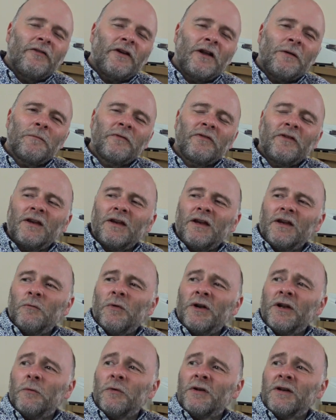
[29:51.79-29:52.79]
and I'm thinking,
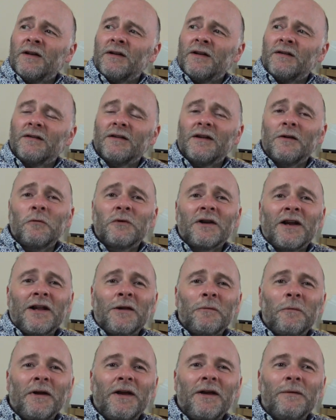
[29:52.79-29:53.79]
well, it would
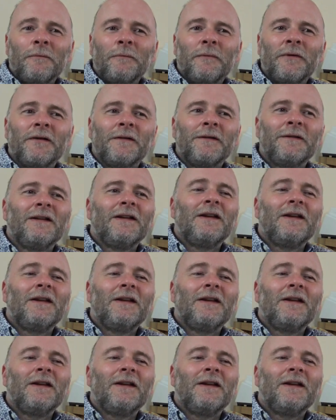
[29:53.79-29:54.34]
help him. But